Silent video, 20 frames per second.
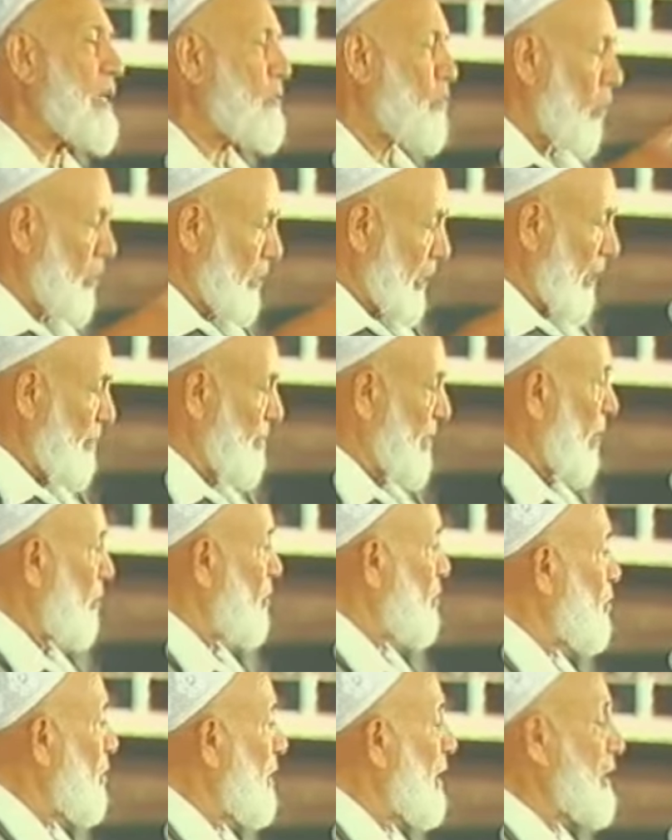that God came
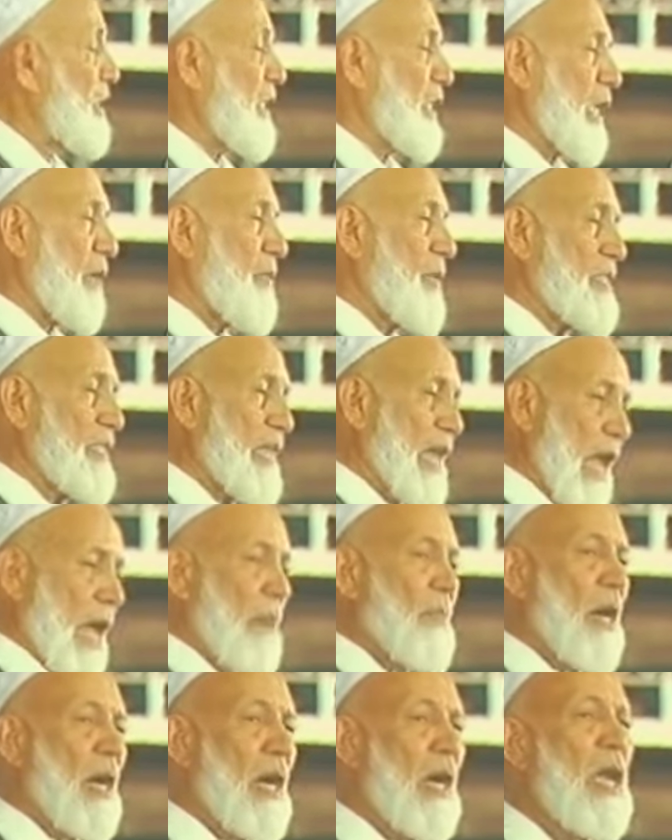down to earth, he came as
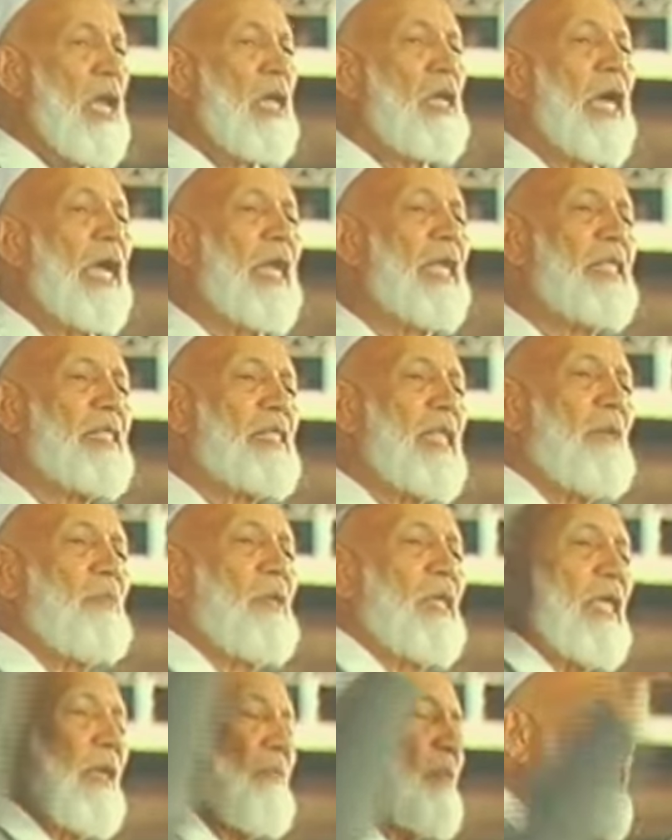Rama. Eighth time
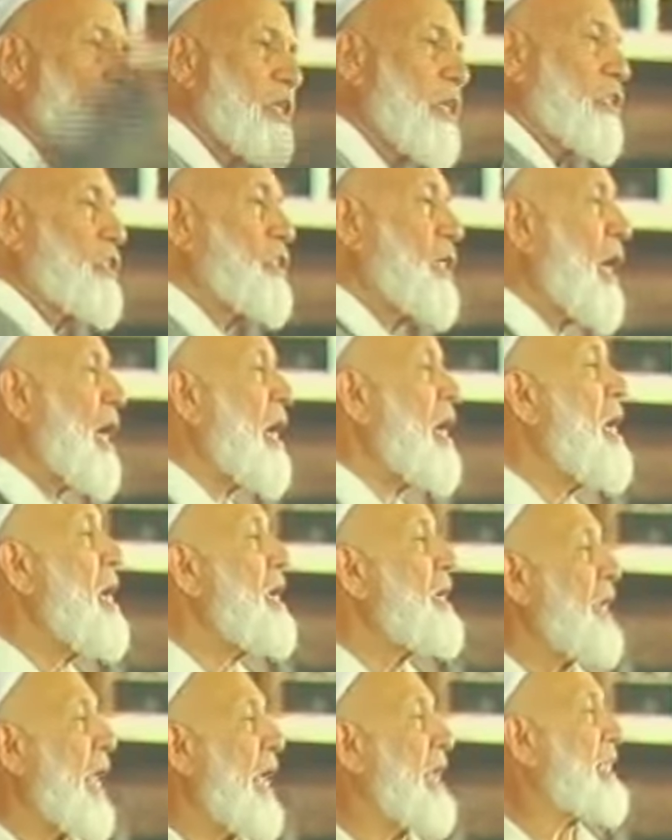he came as Krishna.
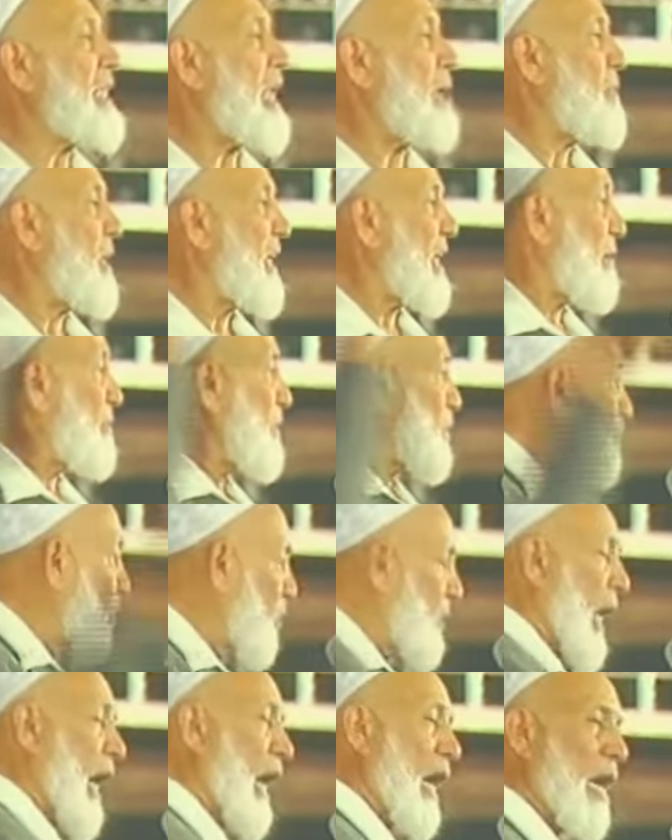Ninth time he came as
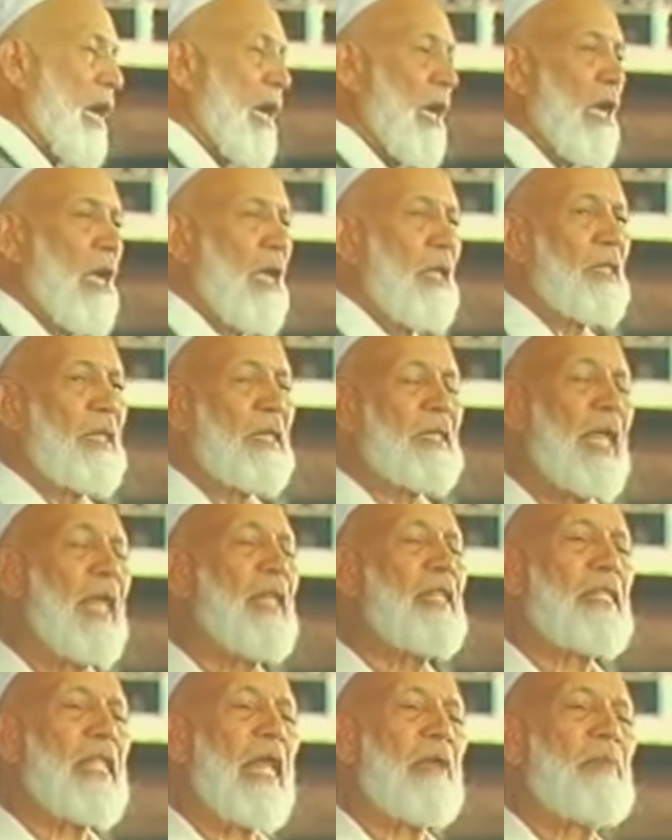Buddha. The
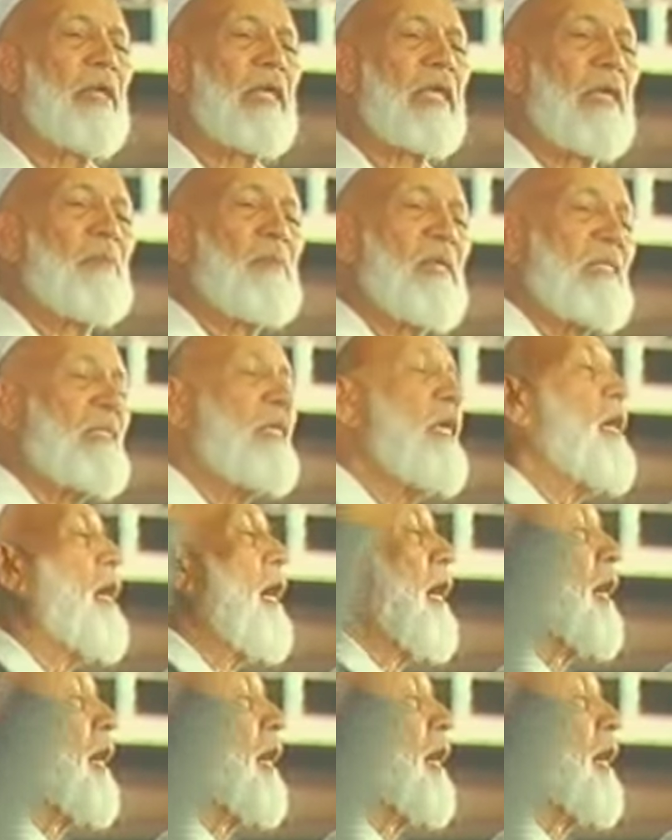tenth time he came as